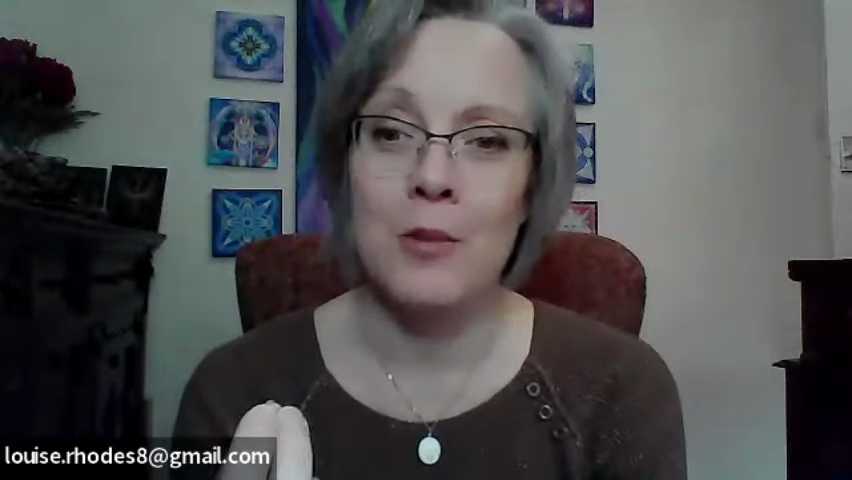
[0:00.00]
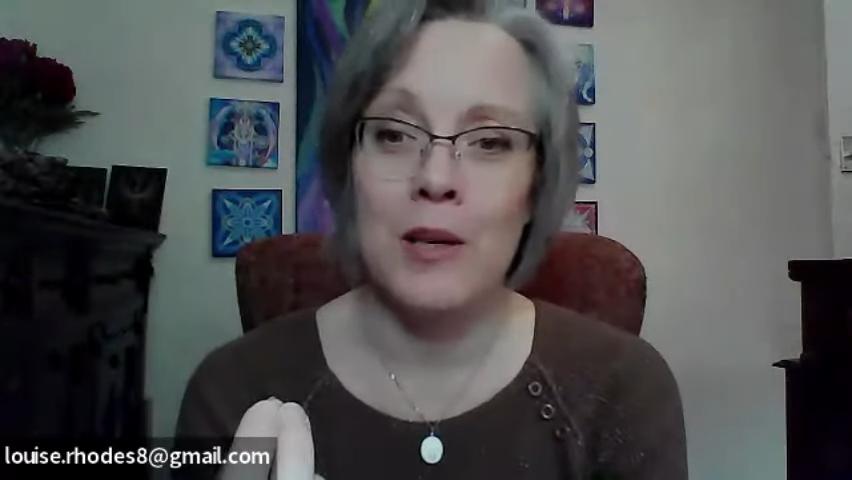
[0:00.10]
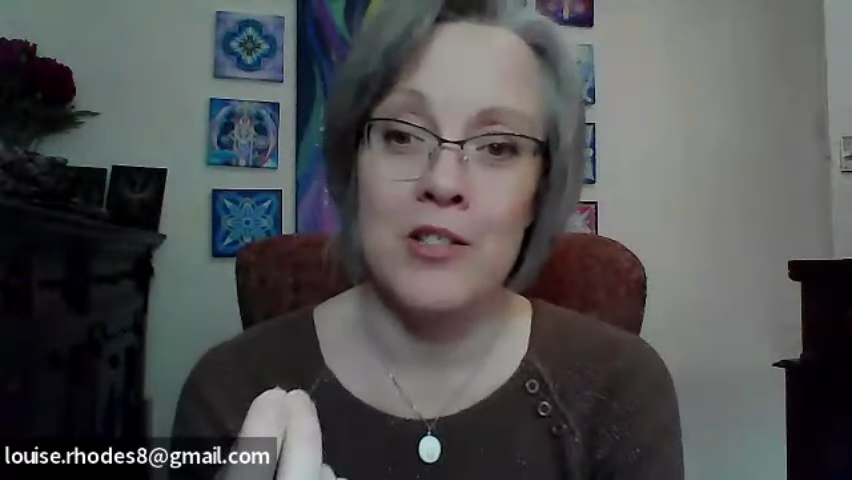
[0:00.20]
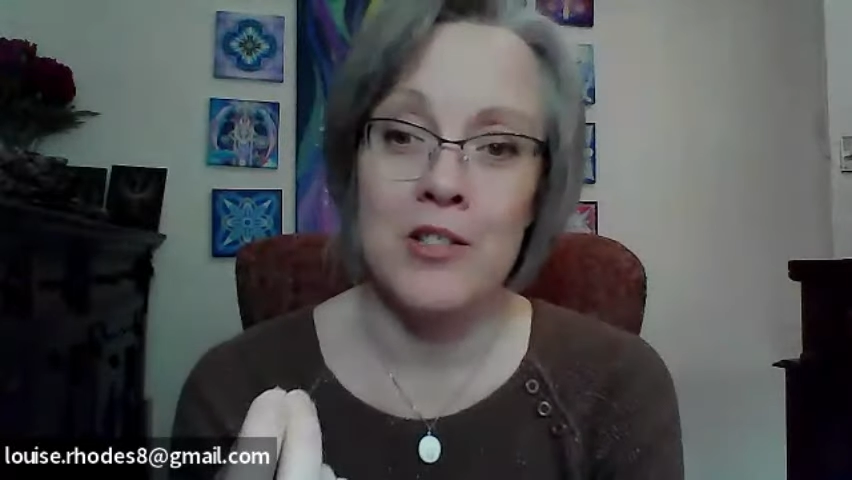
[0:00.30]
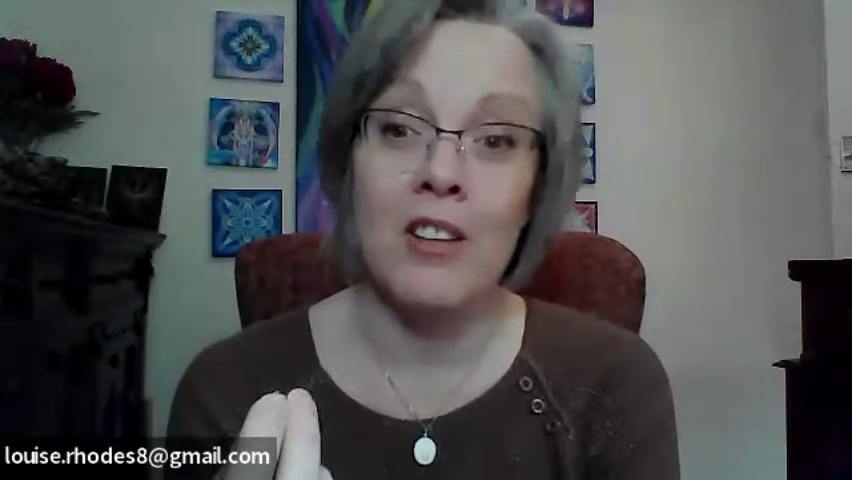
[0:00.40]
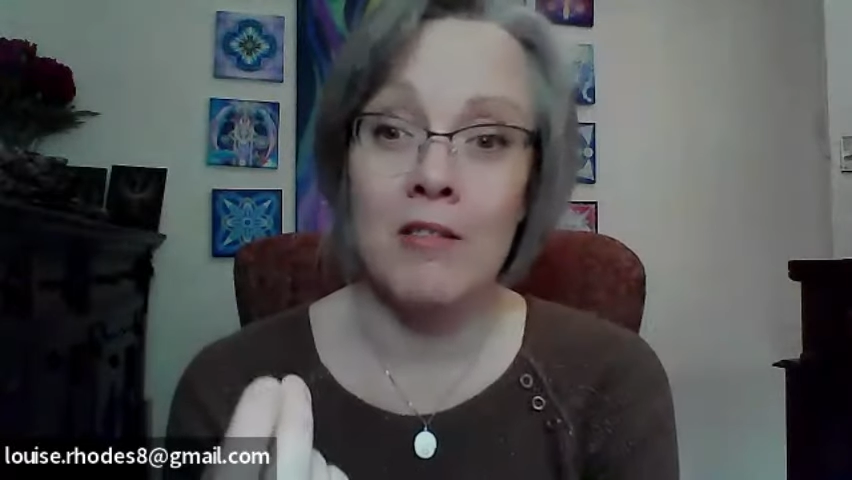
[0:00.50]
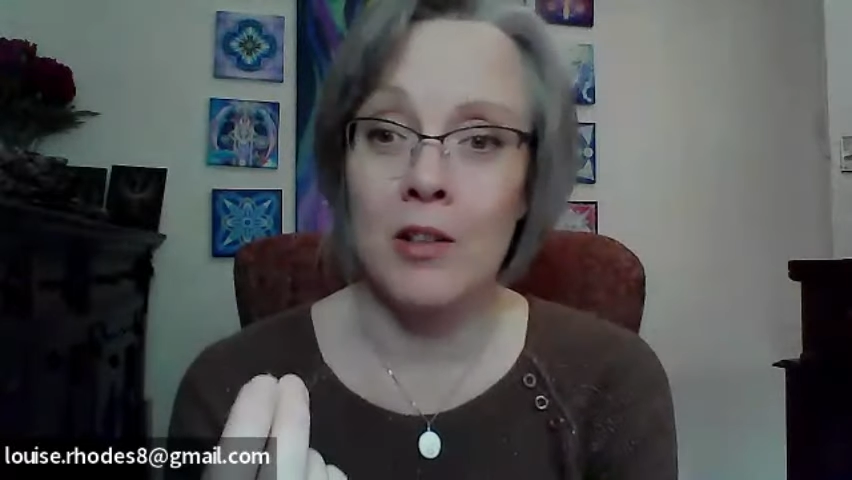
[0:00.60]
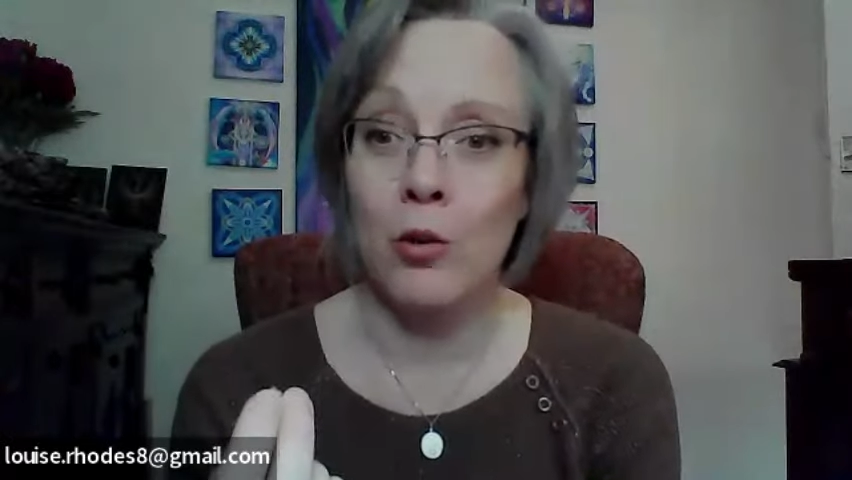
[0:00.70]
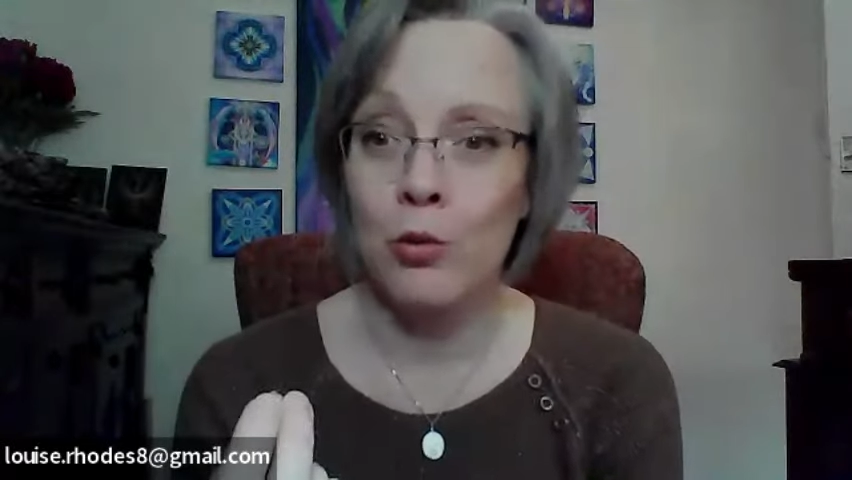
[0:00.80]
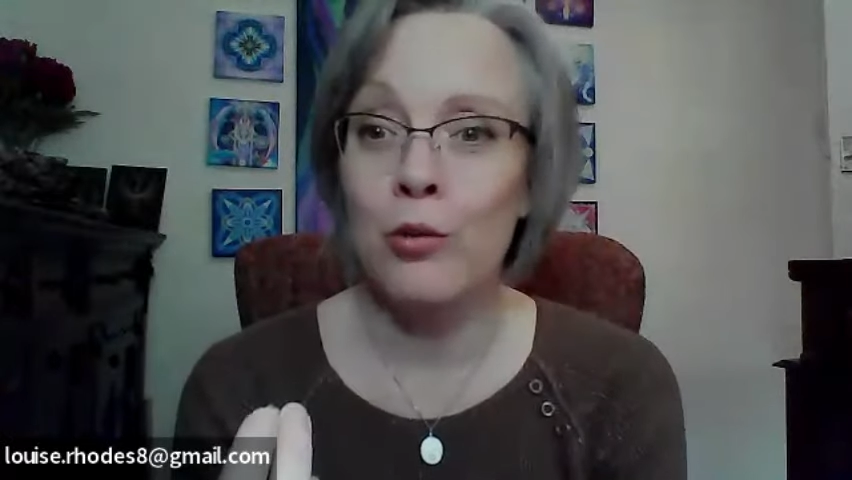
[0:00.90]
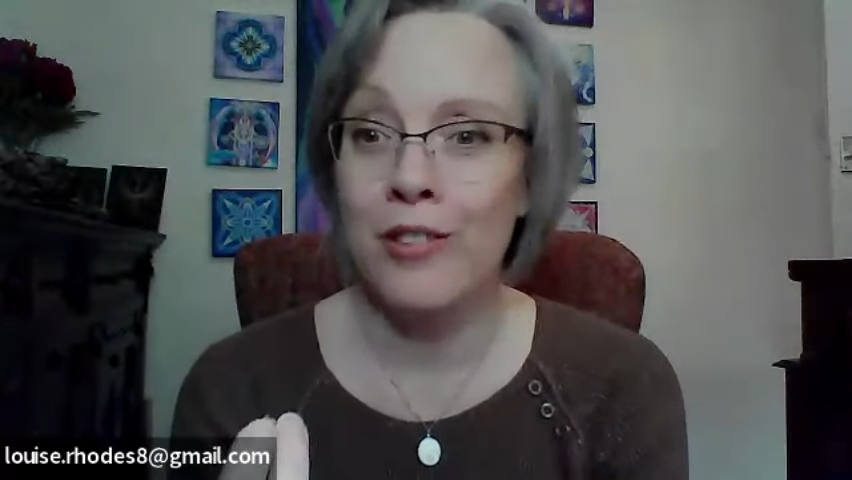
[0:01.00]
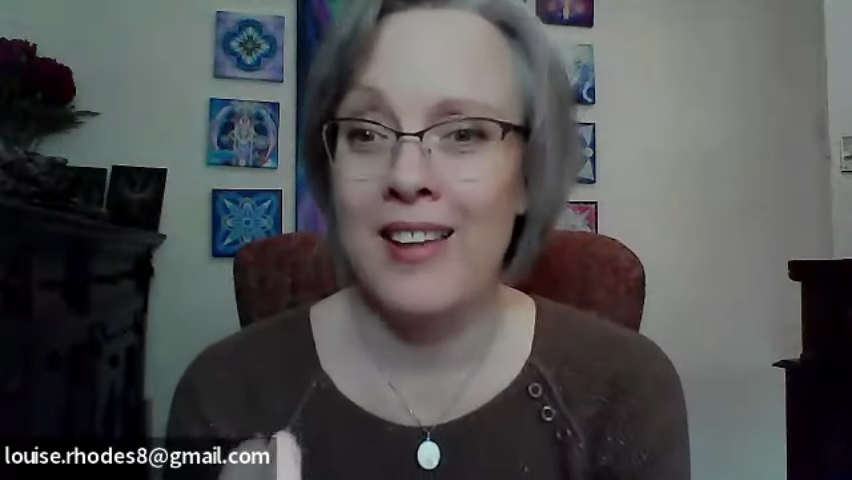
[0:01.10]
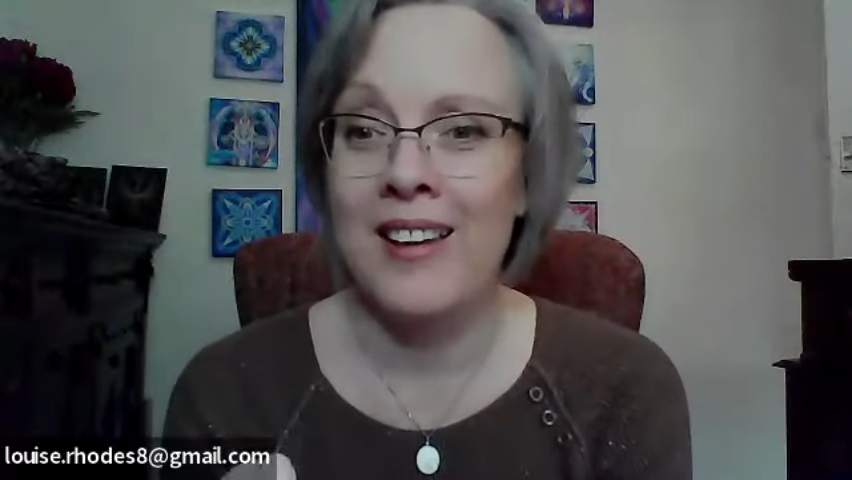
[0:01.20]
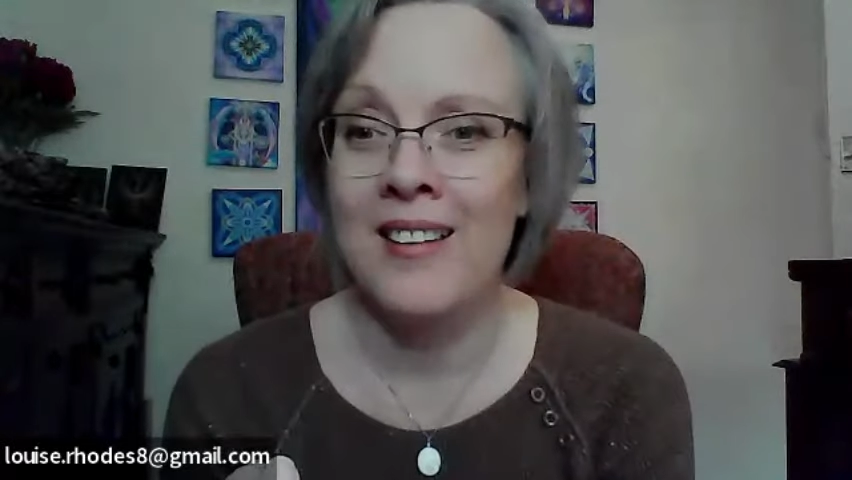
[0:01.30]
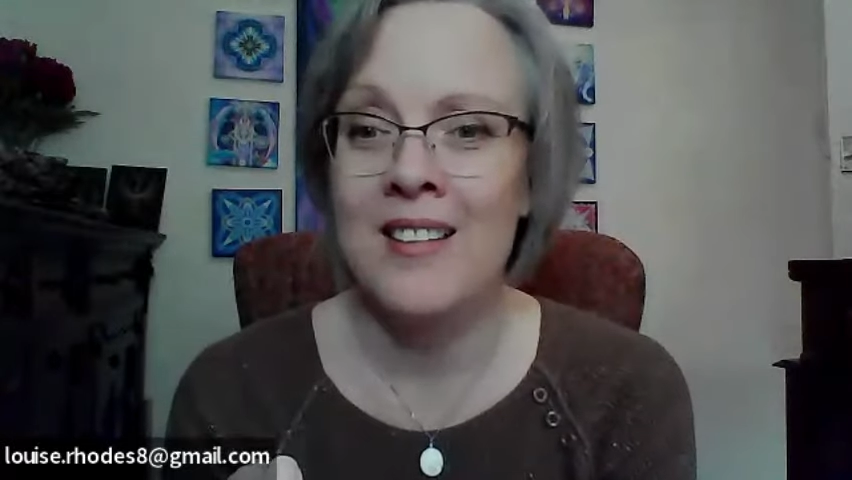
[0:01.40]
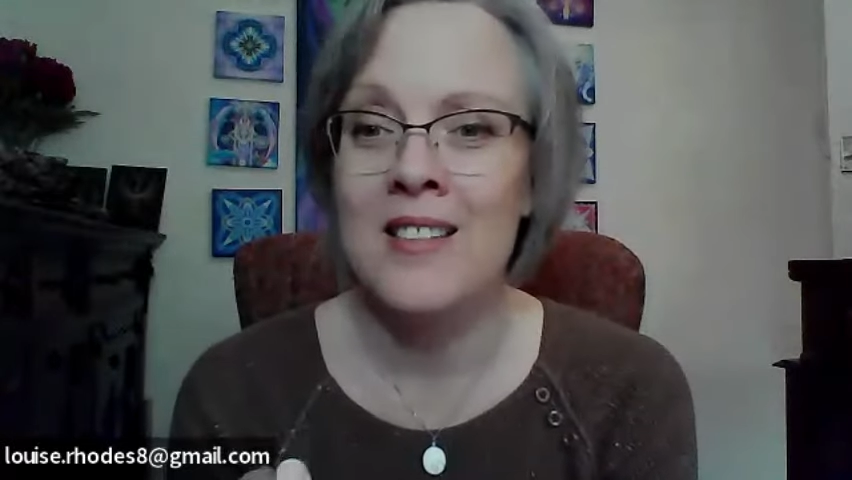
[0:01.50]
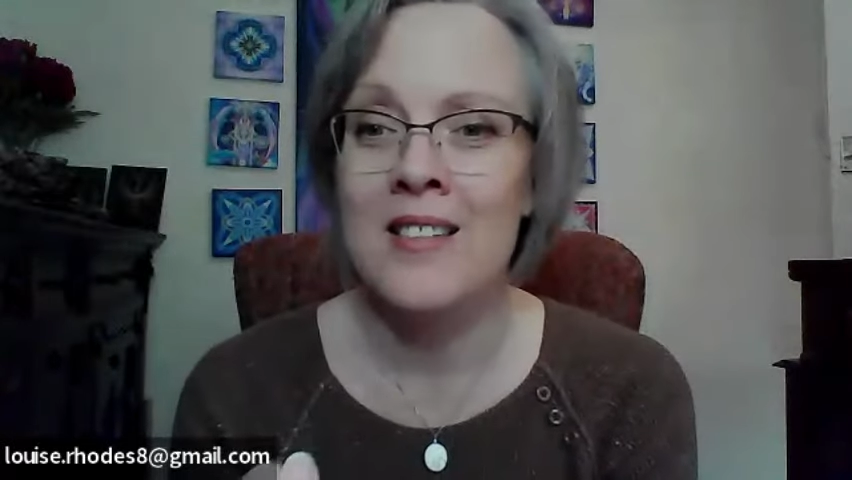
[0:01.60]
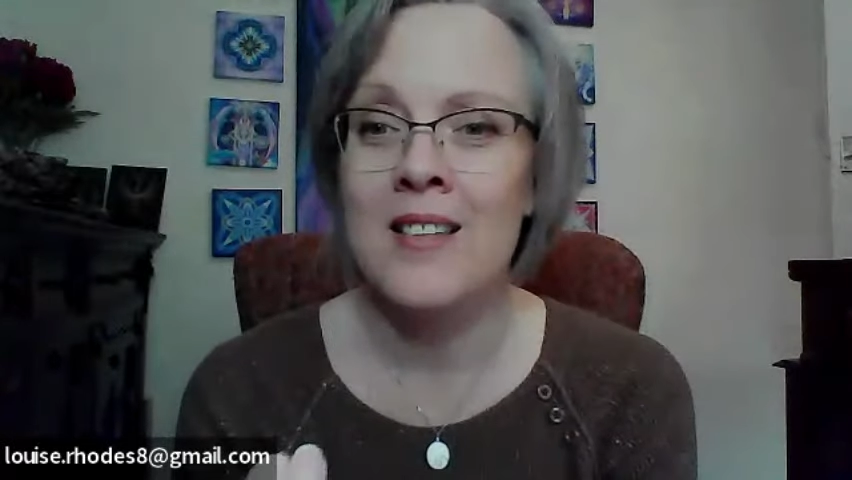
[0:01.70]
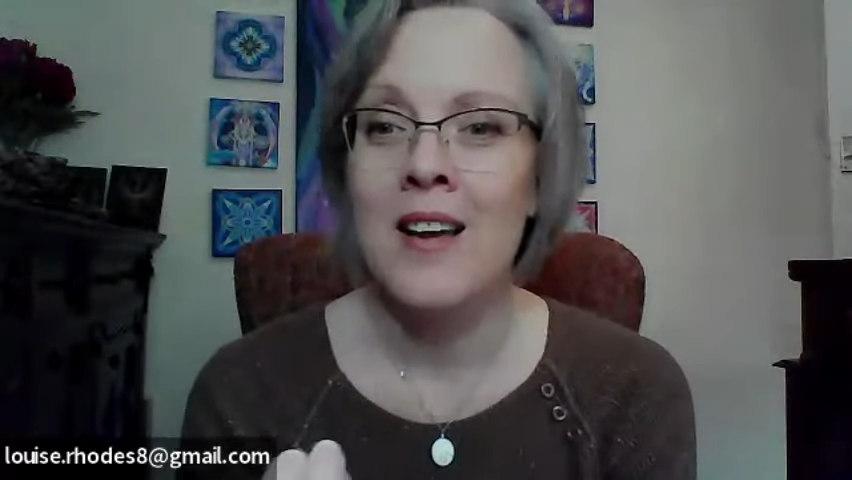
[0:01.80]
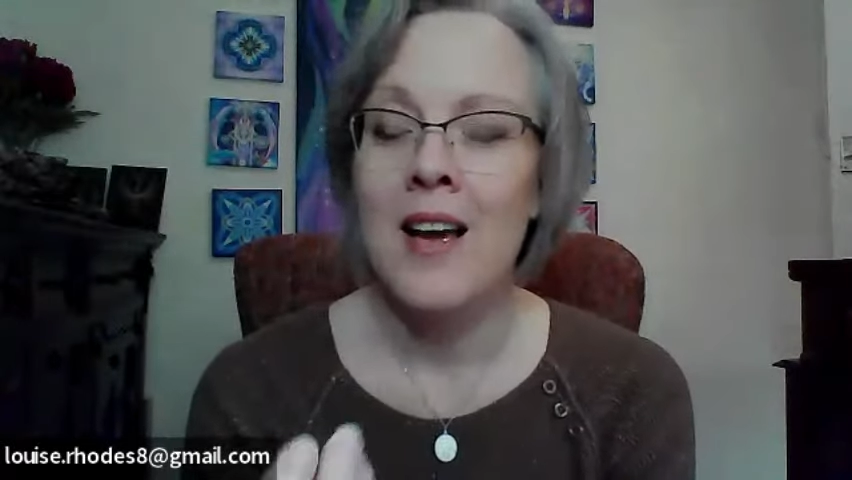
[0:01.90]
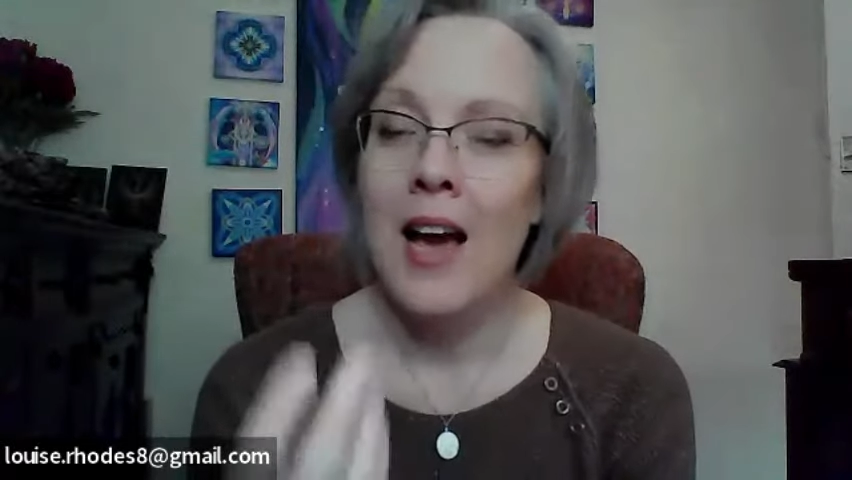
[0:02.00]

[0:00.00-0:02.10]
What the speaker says: to each other and all things.